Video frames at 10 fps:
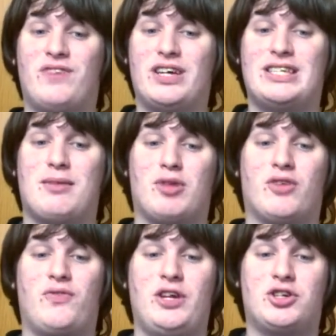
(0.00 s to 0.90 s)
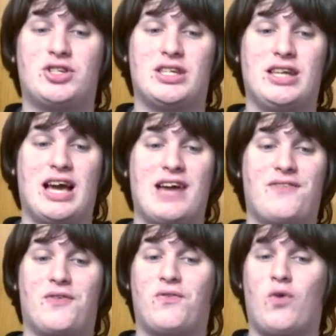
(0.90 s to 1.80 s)
very similar features to the
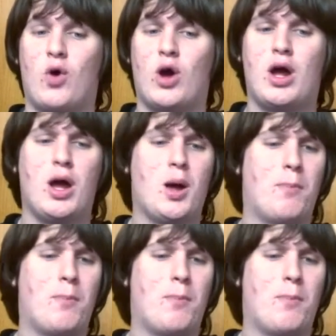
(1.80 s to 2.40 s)
iPhone 4,